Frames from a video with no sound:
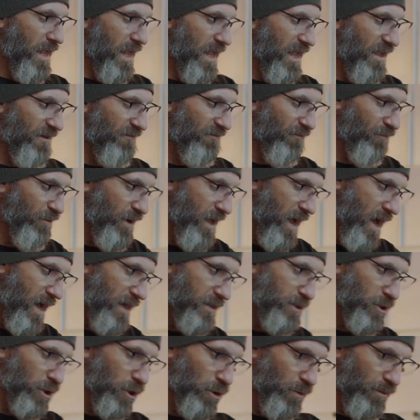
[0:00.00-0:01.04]
If we
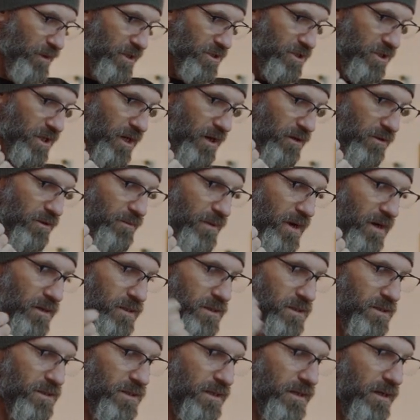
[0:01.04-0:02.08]
add too much
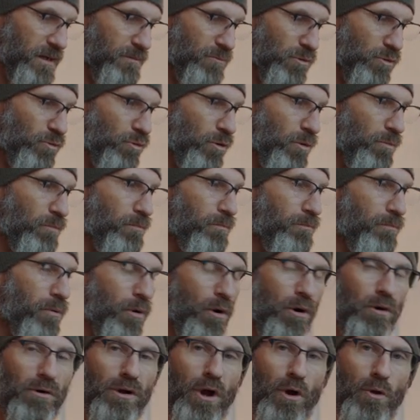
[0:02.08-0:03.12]
counterbalance, the camera will
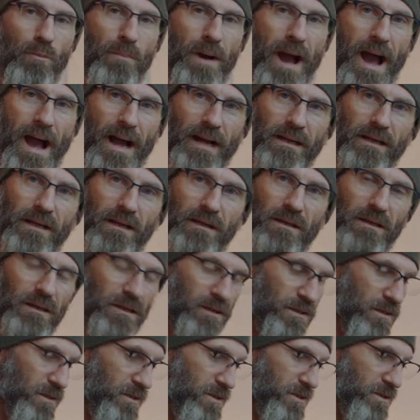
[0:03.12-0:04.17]
pogo back.
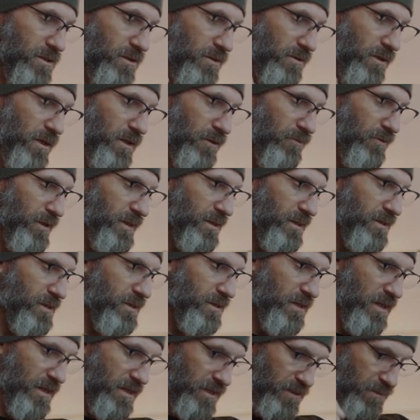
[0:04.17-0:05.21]
So like we can
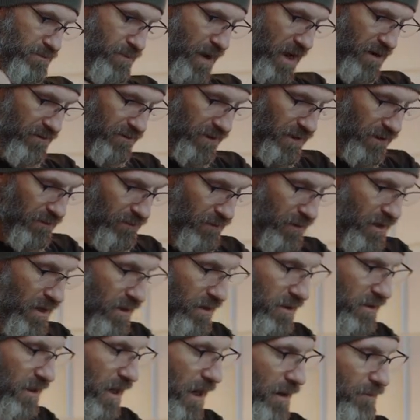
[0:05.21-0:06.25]
see it's bounding,
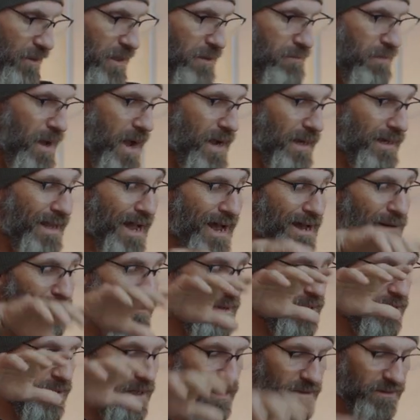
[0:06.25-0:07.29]
or uh, coming back at
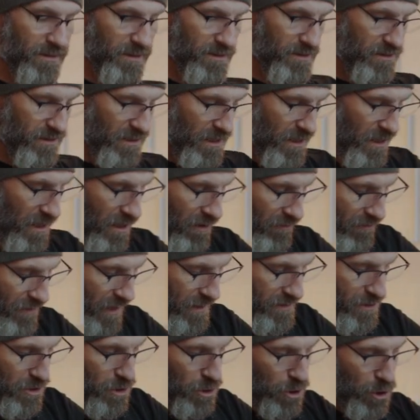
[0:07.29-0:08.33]
me like this.
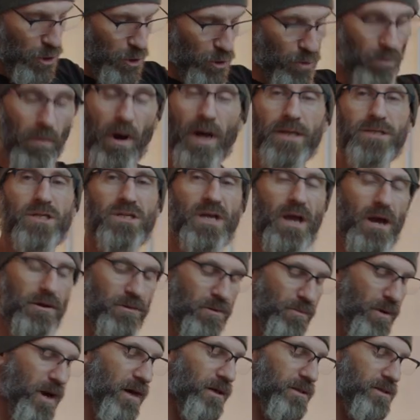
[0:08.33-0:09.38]
That's too much
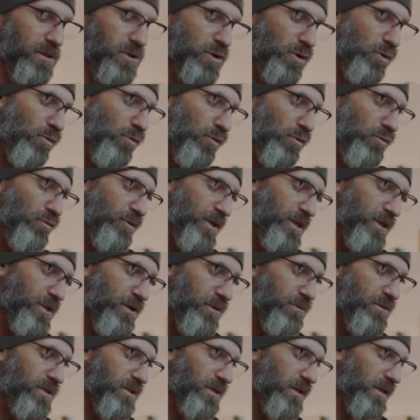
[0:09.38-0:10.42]
counterbalance. So we'll
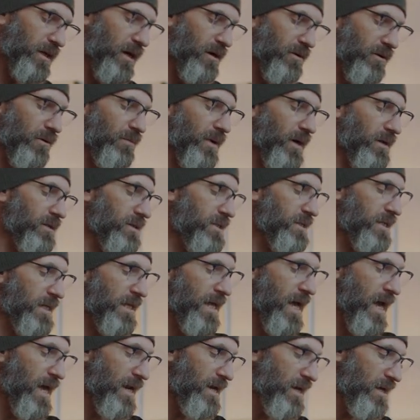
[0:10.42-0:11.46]
reduce the counterbalance
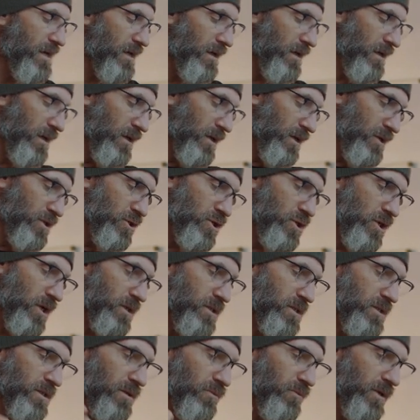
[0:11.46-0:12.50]
again,
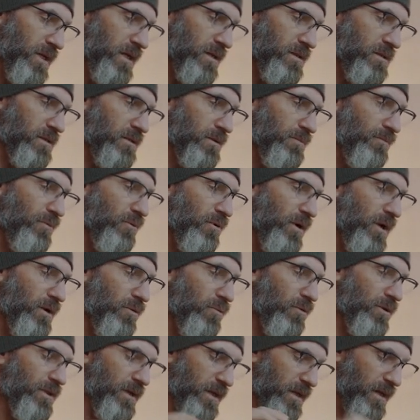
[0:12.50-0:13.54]
just till we get to the point
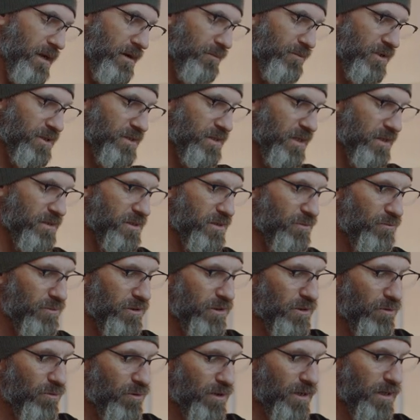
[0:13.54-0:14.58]
where the camera doesn't
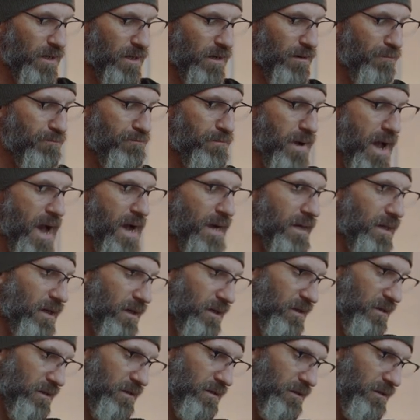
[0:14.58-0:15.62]
really wanna come back